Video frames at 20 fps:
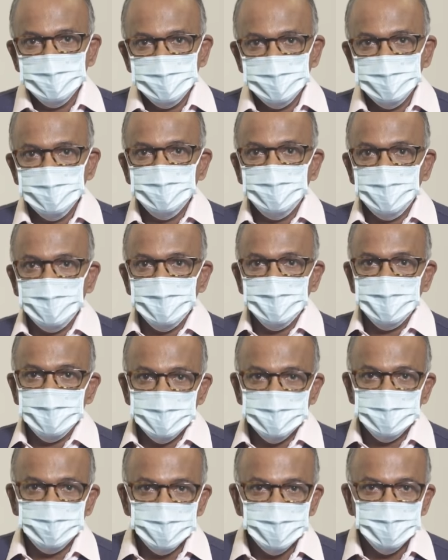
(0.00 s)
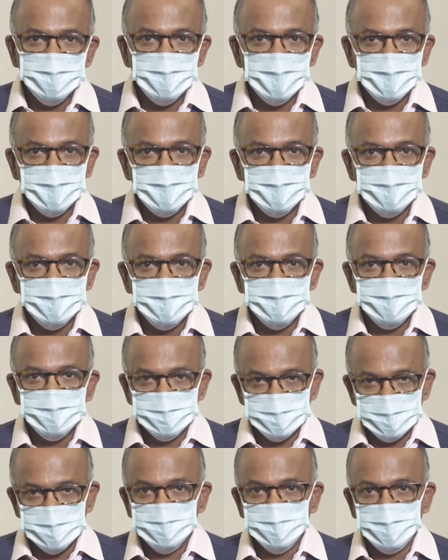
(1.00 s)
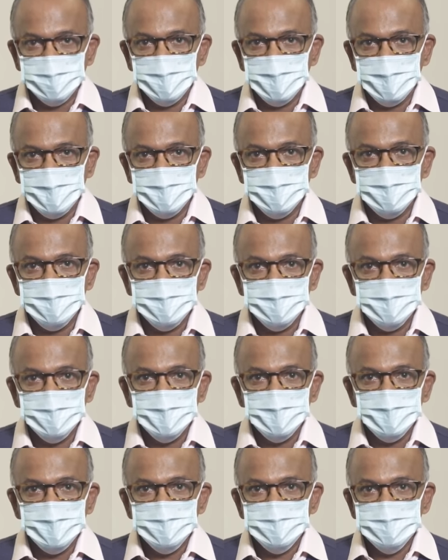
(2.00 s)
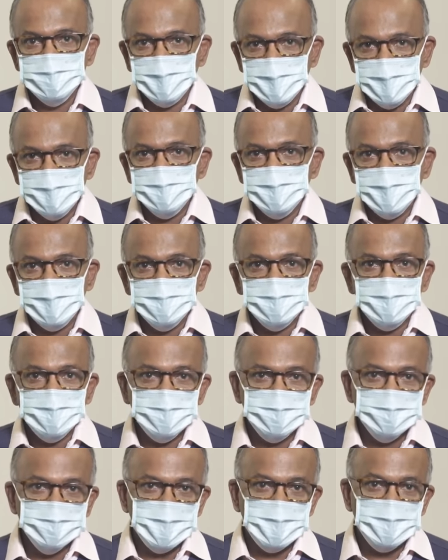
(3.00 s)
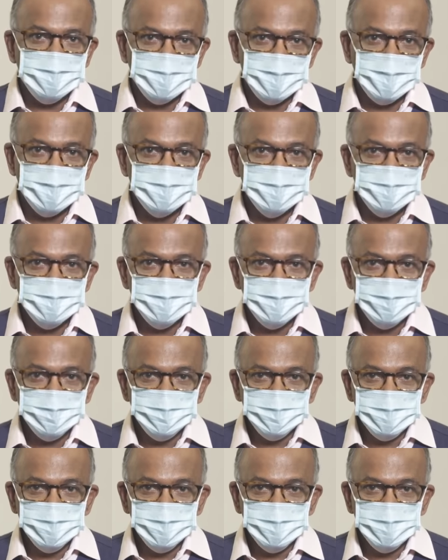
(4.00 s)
you go and interview her, this old lady, try and get her to say things.